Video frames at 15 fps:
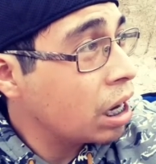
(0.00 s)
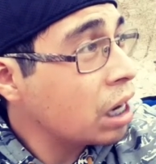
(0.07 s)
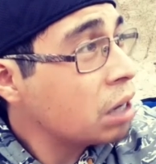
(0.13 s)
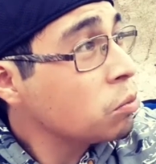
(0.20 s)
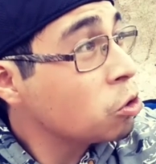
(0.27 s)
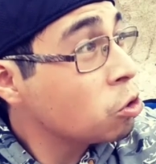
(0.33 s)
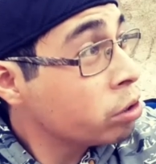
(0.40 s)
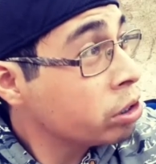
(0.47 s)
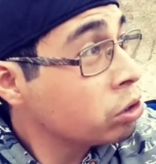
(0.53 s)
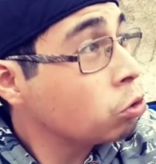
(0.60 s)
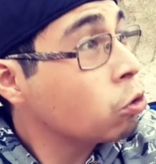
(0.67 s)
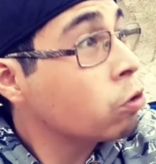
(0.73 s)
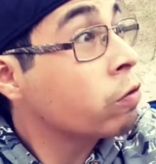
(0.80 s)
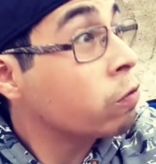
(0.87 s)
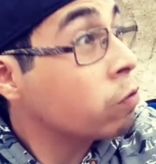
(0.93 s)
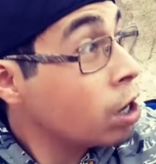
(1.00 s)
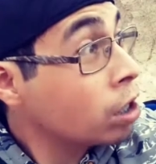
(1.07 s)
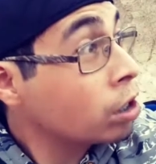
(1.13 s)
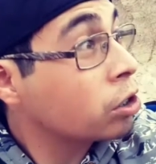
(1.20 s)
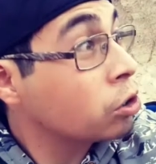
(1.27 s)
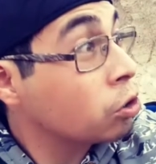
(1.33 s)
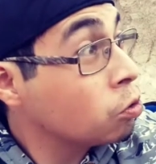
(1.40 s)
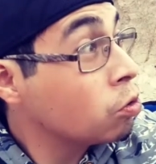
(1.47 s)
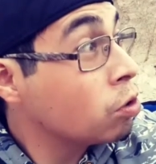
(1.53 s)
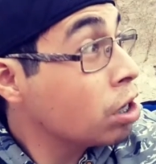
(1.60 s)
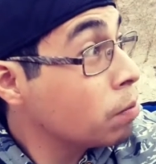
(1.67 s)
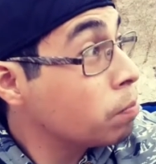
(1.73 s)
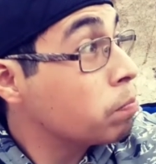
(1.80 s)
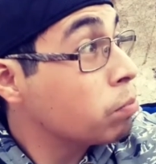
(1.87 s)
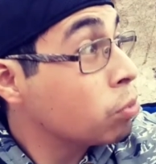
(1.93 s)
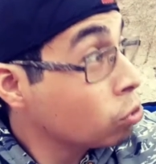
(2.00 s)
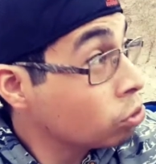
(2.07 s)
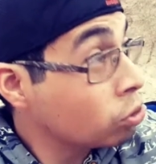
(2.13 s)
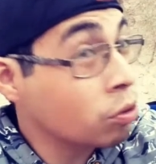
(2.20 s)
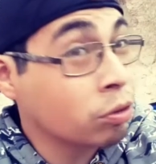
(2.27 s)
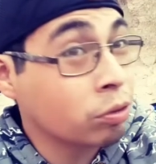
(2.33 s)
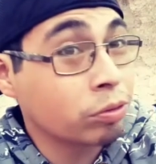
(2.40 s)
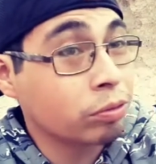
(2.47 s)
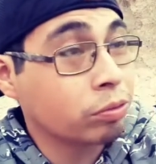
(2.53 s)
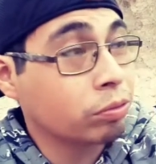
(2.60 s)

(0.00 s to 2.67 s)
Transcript: I'm going to fuck you up, puto.